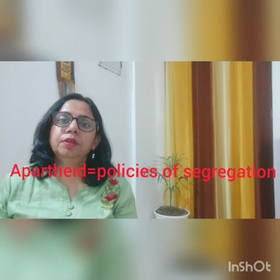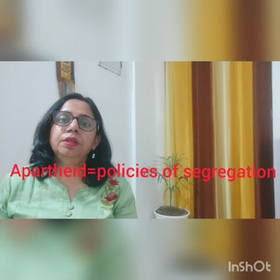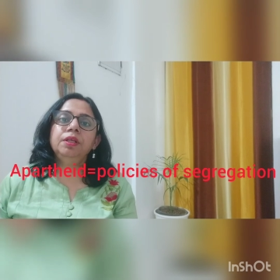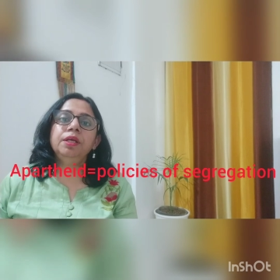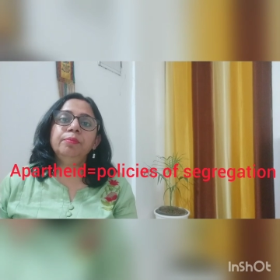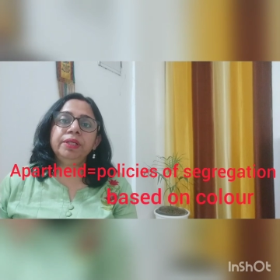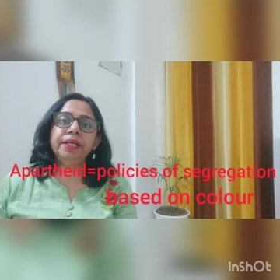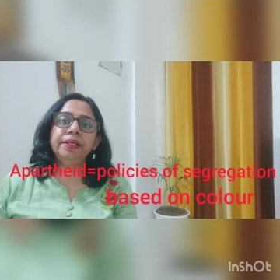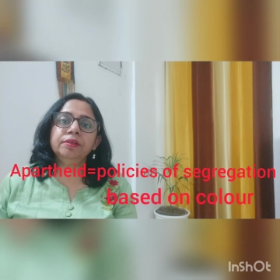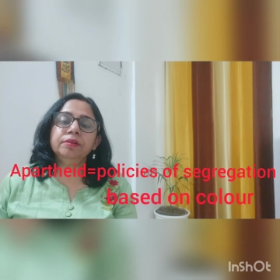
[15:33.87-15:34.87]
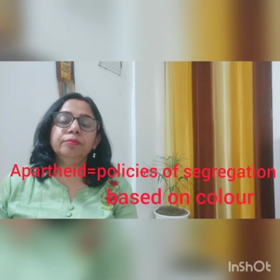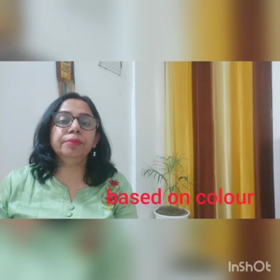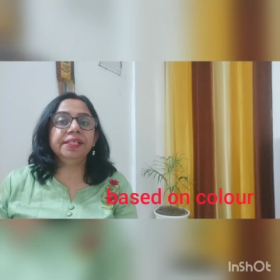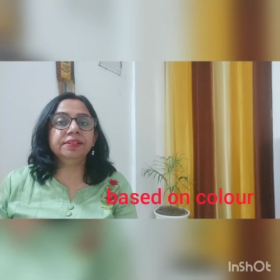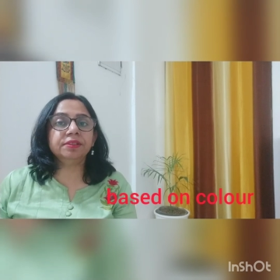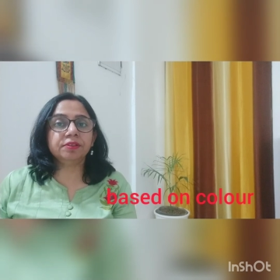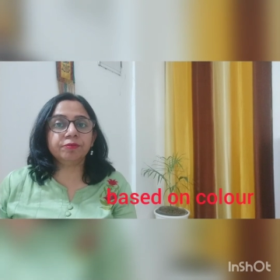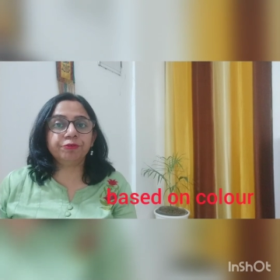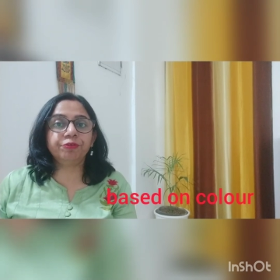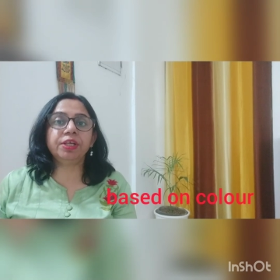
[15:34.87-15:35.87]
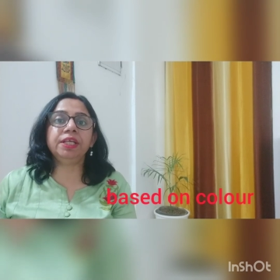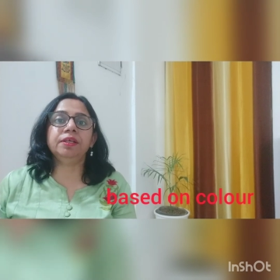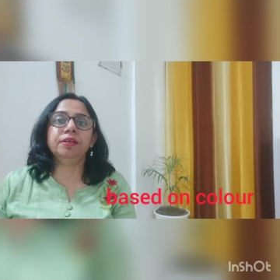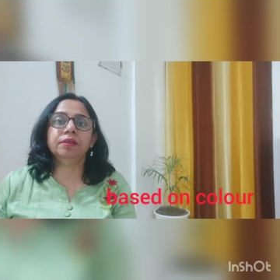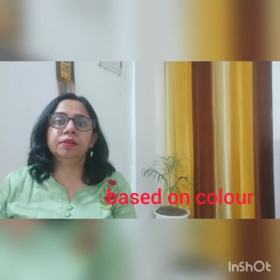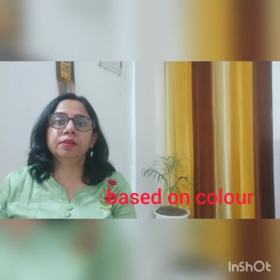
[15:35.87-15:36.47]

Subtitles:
Liberate means free.